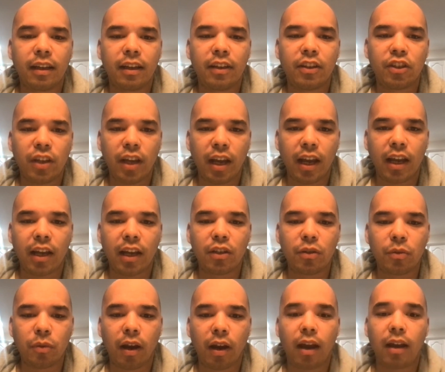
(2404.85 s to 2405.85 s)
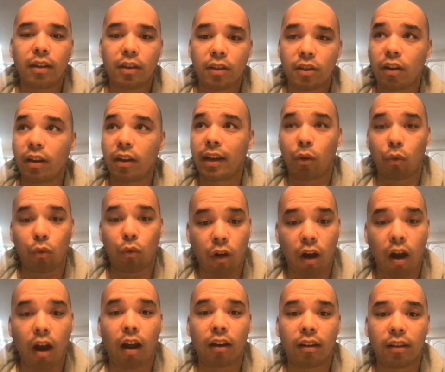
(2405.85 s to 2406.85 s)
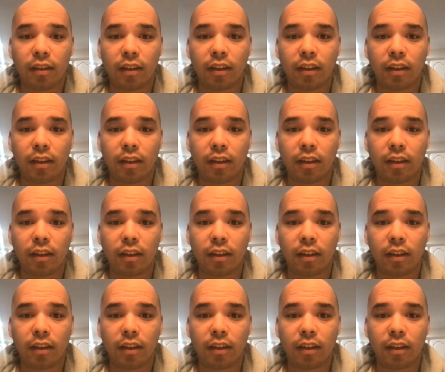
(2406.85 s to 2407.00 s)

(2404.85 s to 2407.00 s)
a change where Ellis started getting rocked,